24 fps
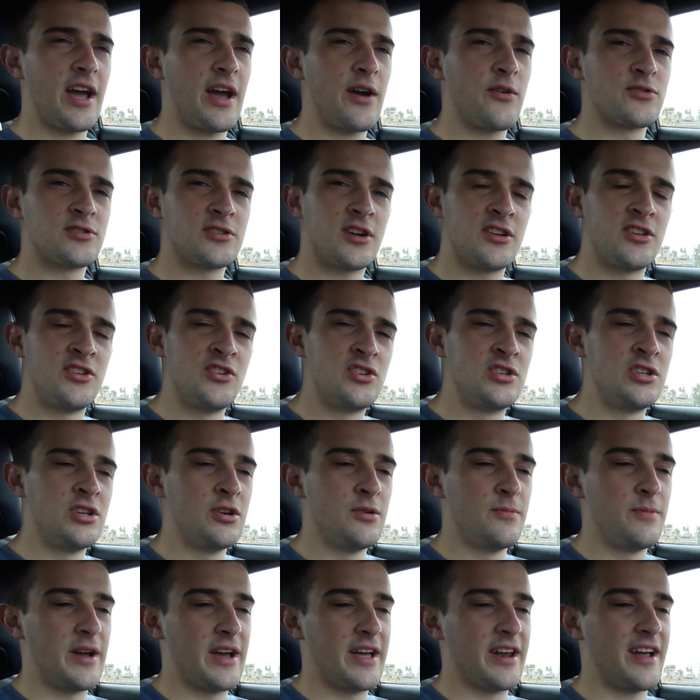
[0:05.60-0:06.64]
I was on
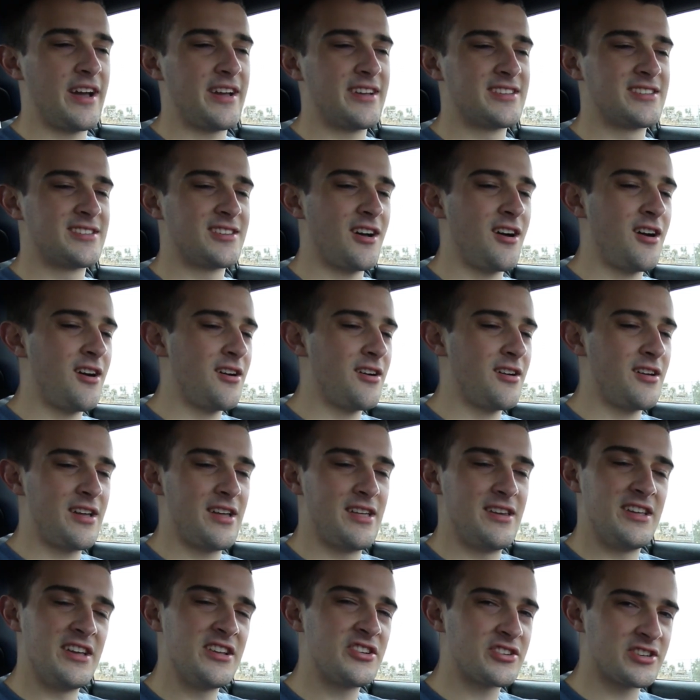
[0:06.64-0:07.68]
YouTube and I saw
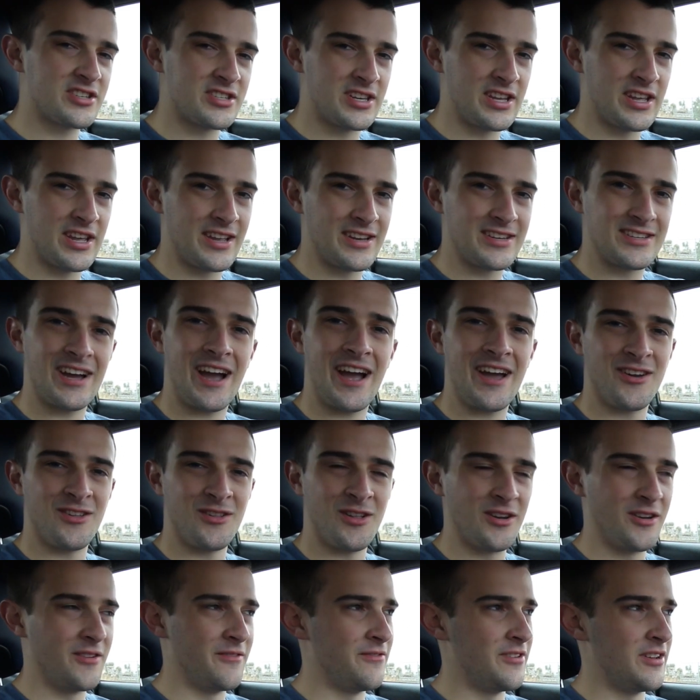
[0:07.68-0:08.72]
an interesting title
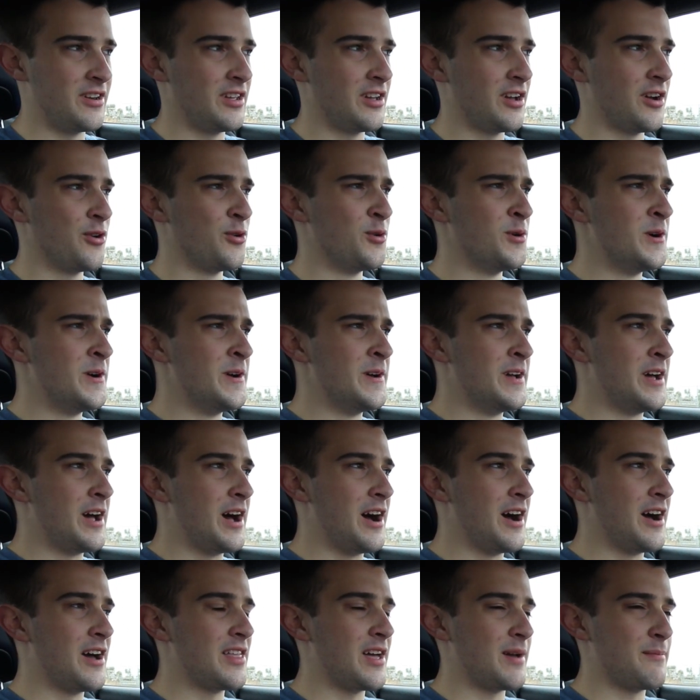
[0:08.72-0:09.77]
on a video
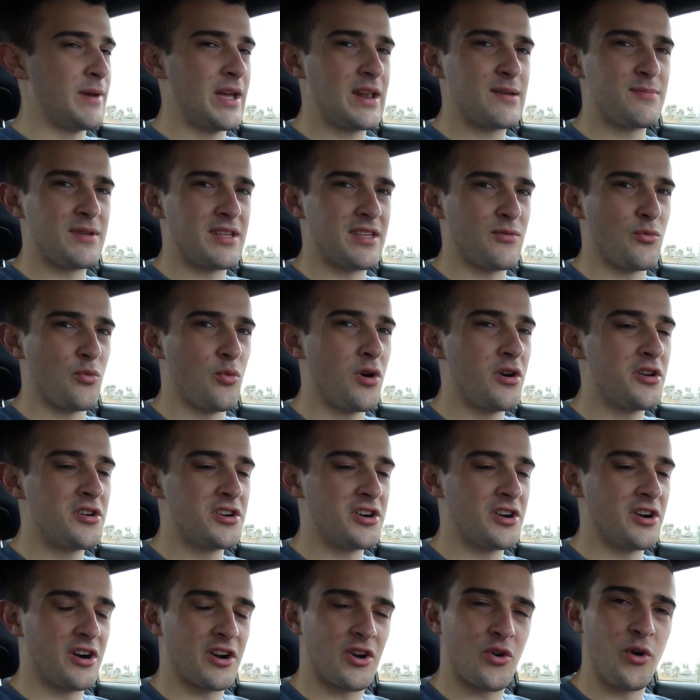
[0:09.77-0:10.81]
that made me
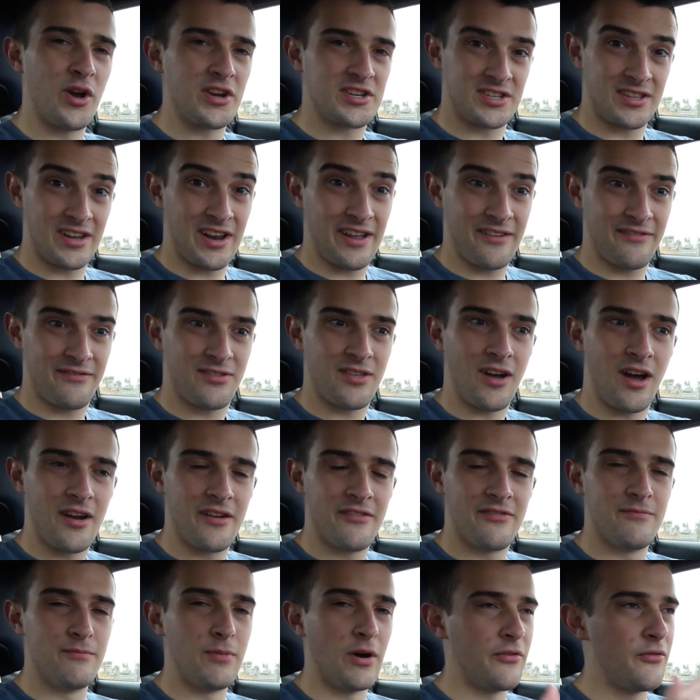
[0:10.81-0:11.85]
wonder a question that I've thought
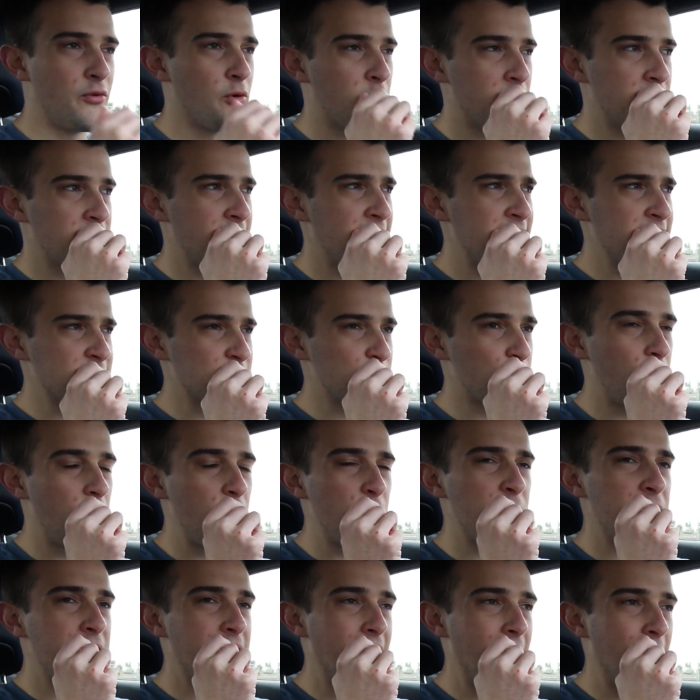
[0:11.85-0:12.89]
of before, and that is, what
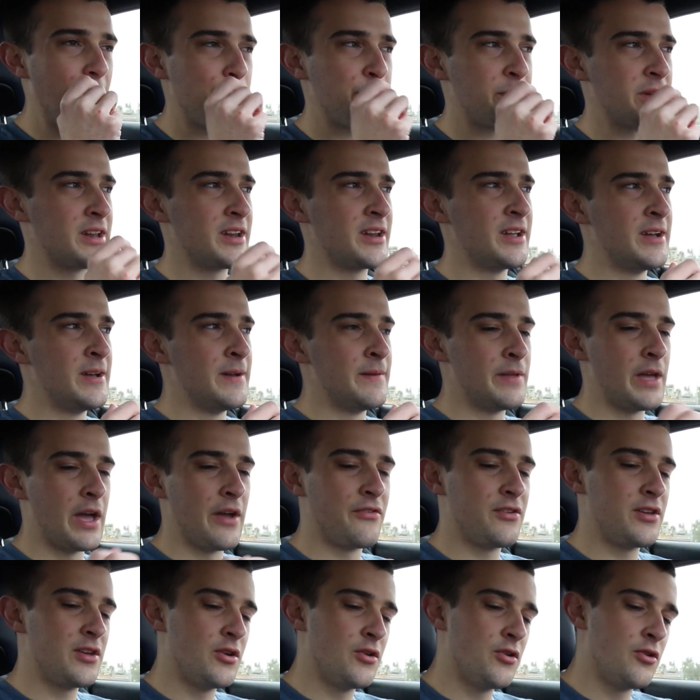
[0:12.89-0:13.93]
would happen
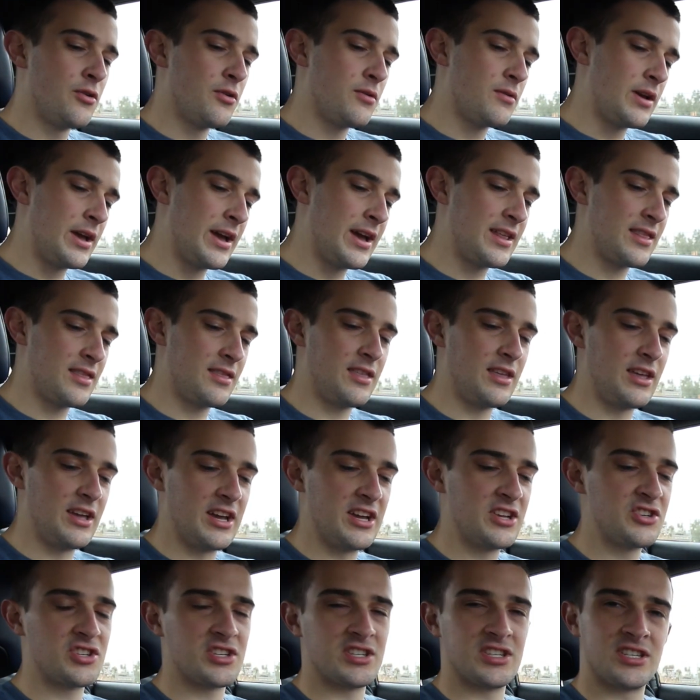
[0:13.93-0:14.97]
if you hit the
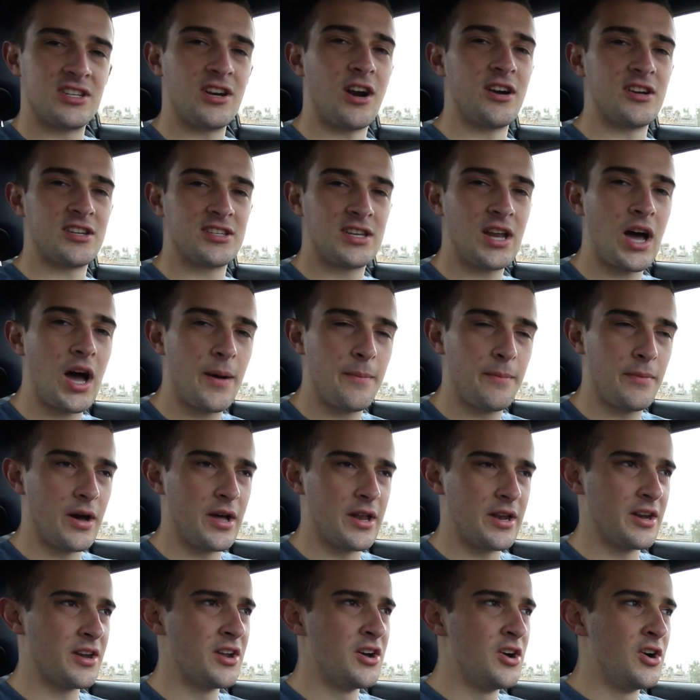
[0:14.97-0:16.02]
engine start stop
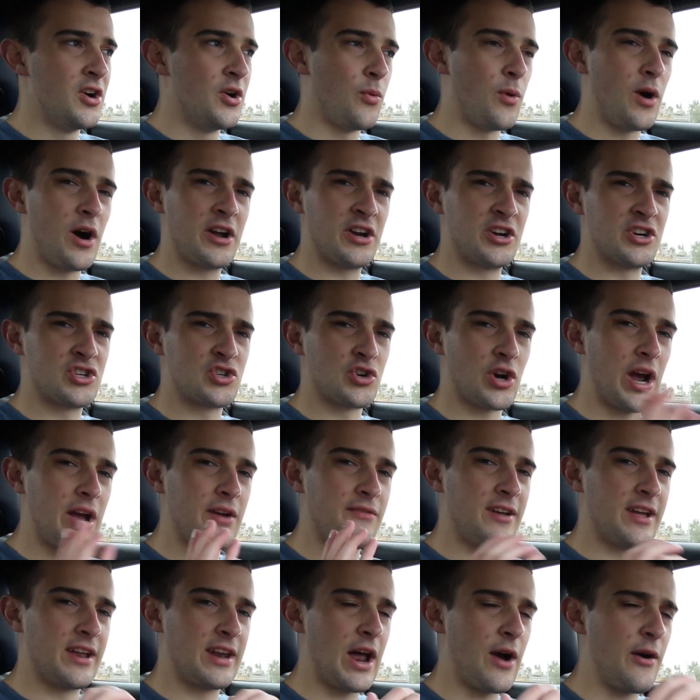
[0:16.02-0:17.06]
button while you're
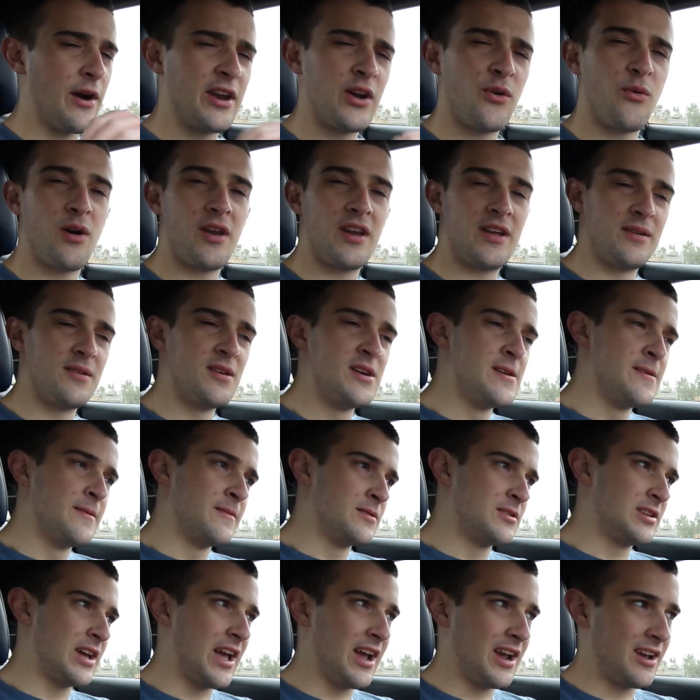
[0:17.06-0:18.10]
driving? Now, I don't want to
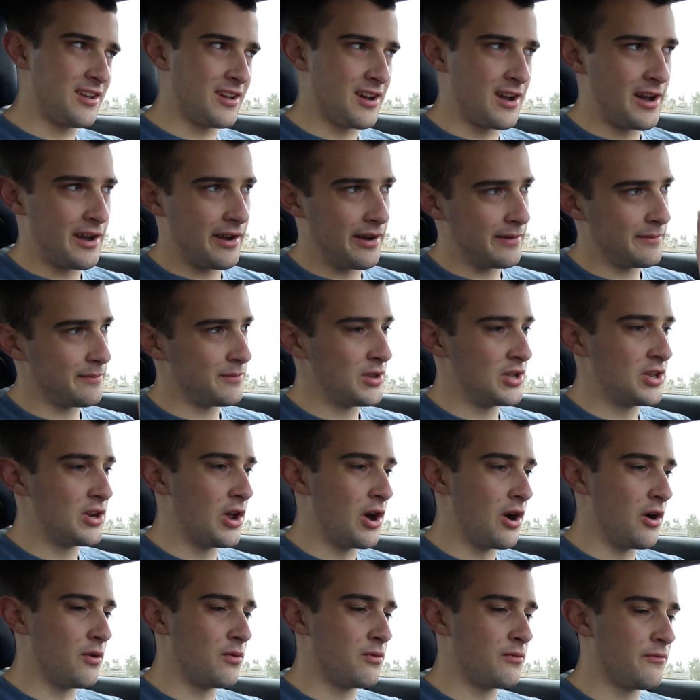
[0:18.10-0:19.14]
take
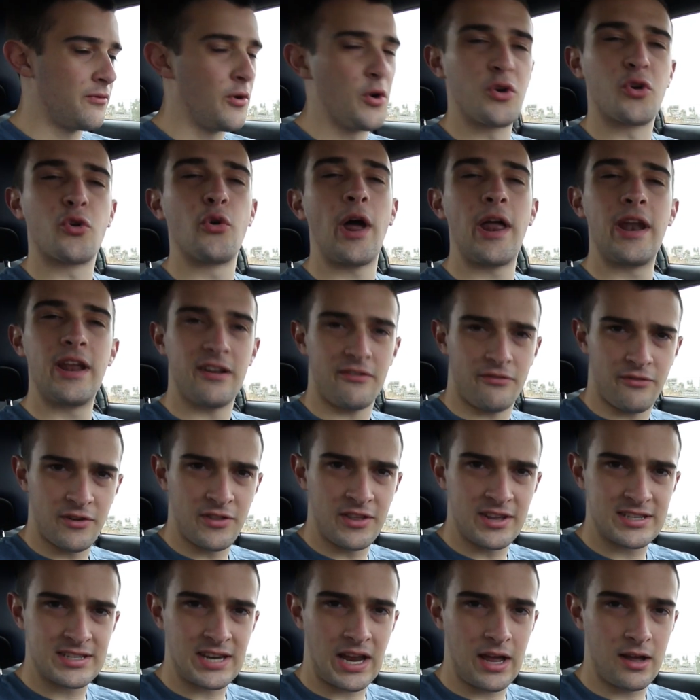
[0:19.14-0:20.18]
full credit for
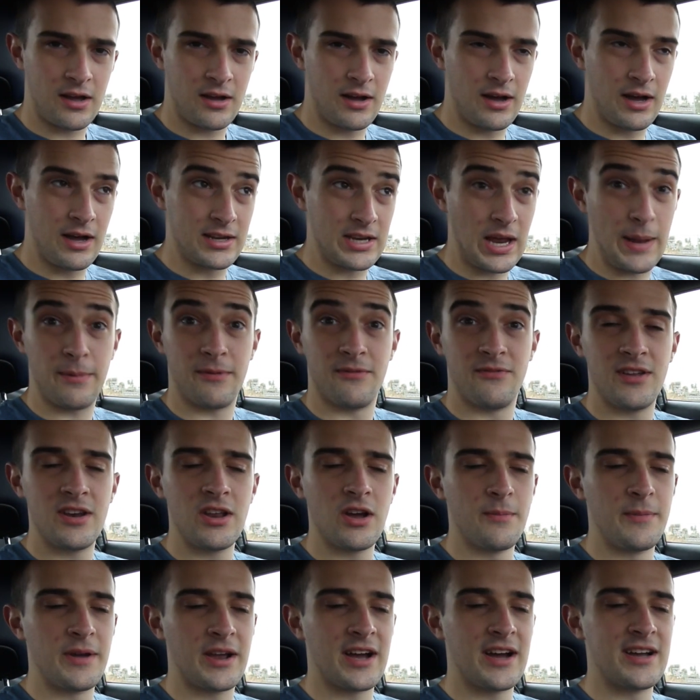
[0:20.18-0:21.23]
this type of
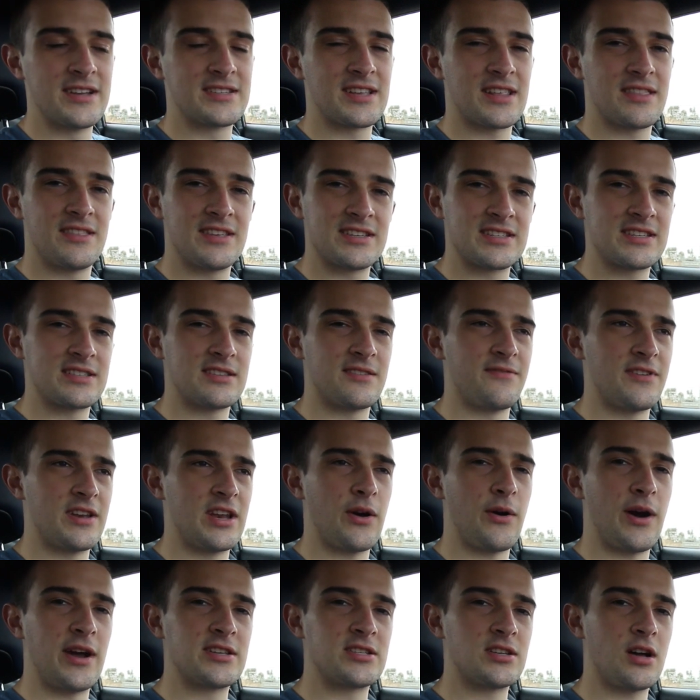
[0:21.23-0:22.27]
video, because this is a
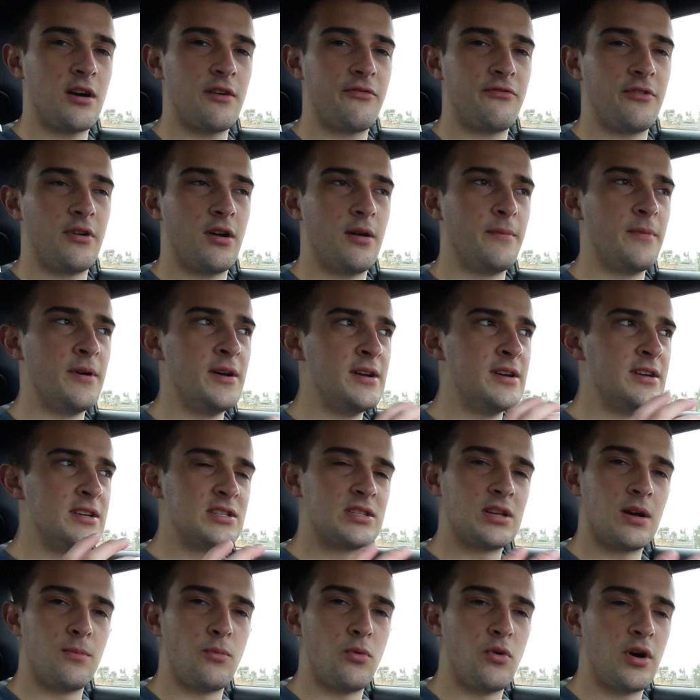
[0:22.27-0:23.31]
video I saw from
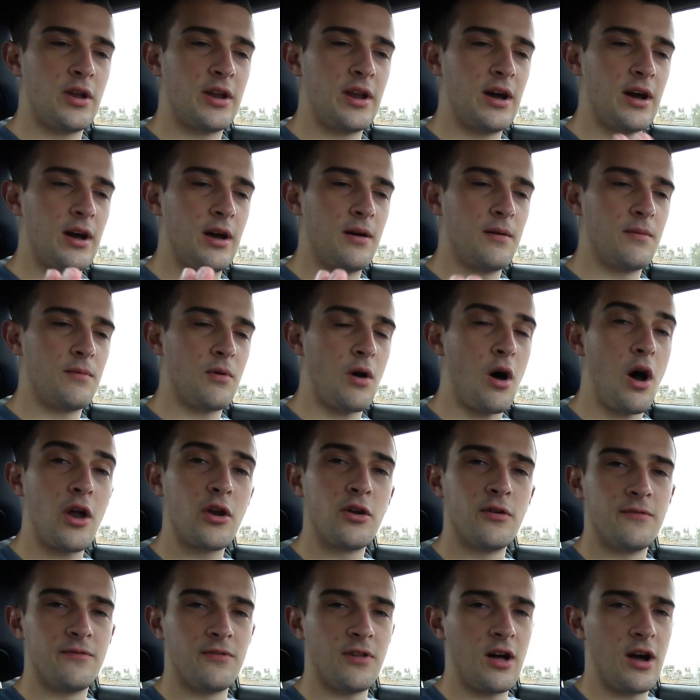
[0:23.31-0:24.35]
someone,
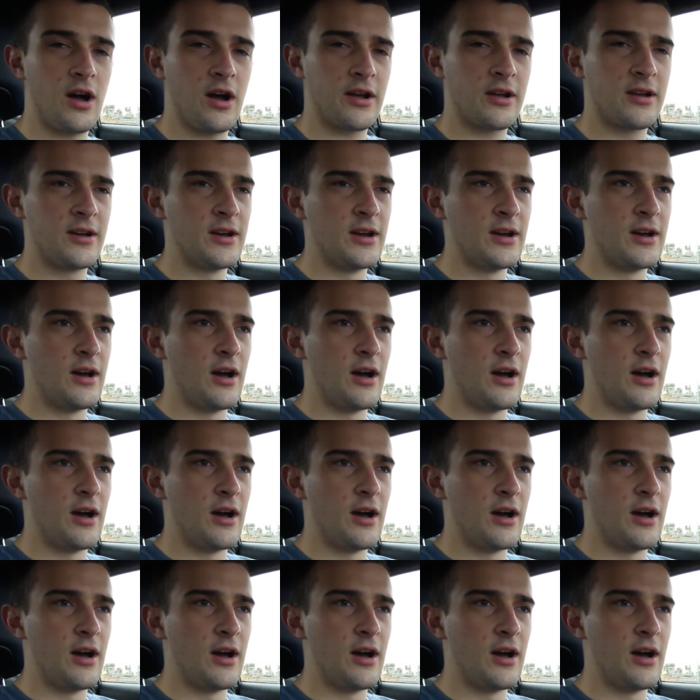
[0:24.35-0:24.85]
Autovlog.